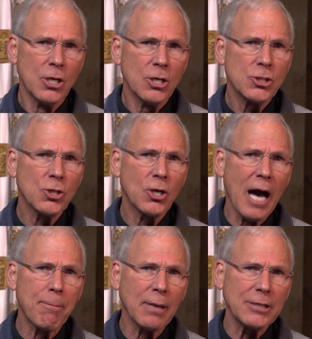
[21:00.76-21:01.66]
So
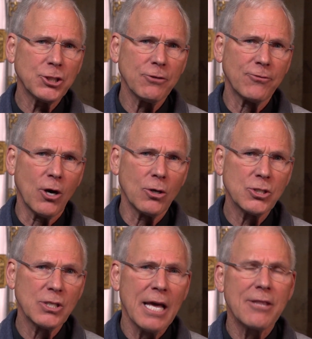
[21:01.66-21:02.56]
God bless you,
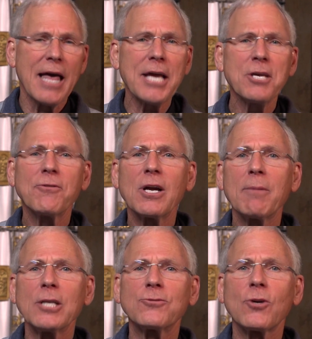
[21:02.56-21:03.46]
folks. Thank you very
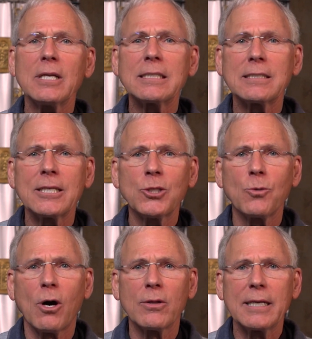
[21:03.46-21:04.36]
much for listening to
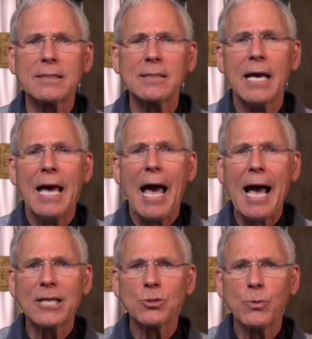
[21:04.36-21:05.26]
all this as